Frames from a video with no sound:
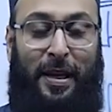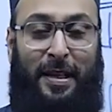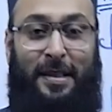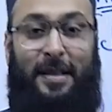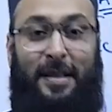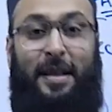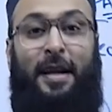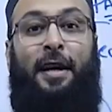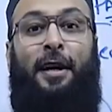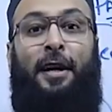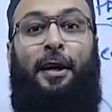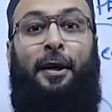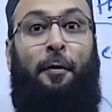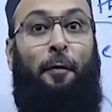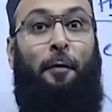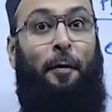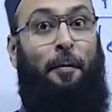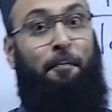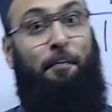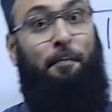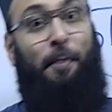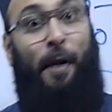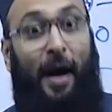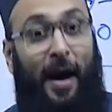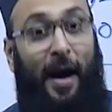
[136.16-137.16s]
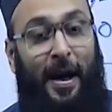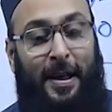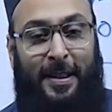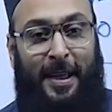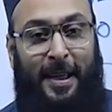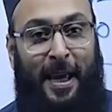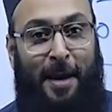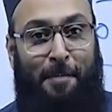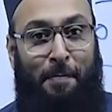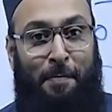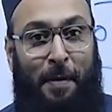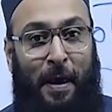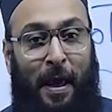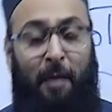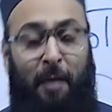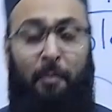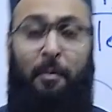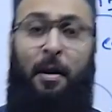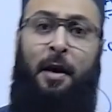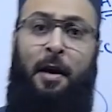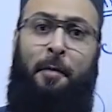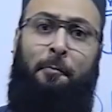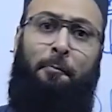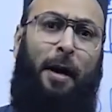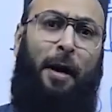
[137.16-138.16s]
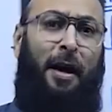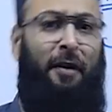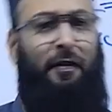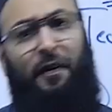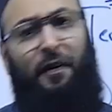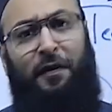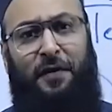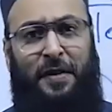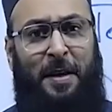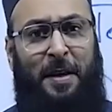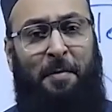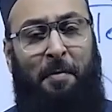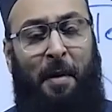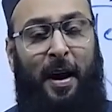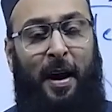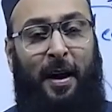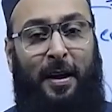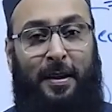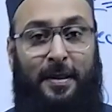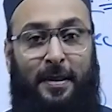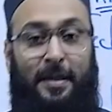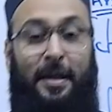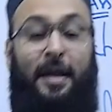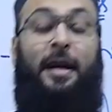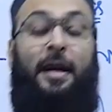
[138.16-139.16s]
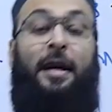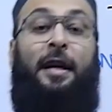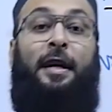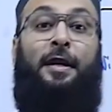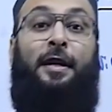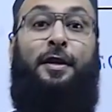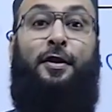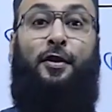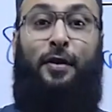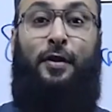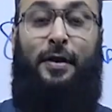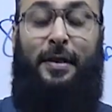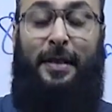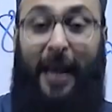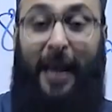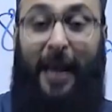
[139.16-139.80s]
this, you will pass APM by 50 marks. So